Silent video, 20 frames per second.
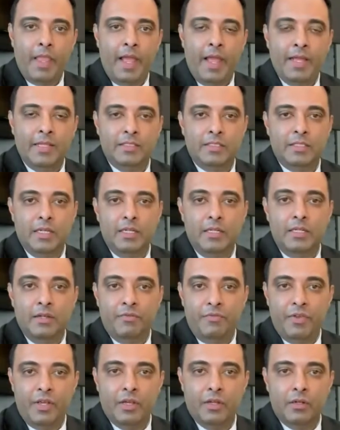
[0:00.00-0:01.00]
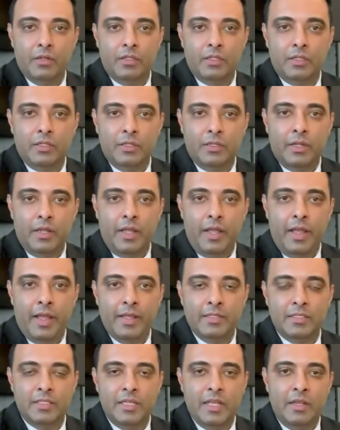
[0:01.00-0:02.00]
as difficult
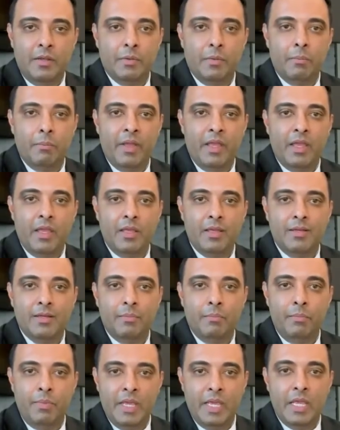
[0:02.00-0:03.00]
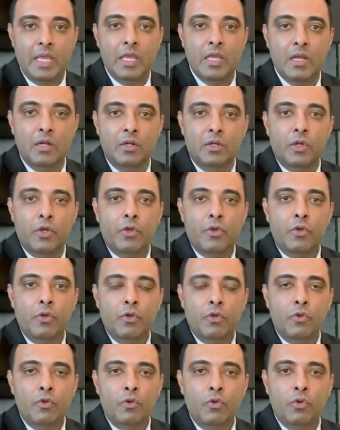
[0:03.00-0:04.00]
as it may be,
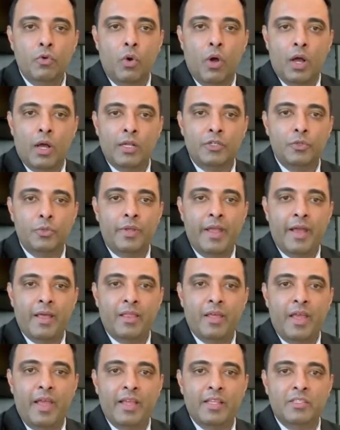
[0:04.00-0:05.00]
you are to gather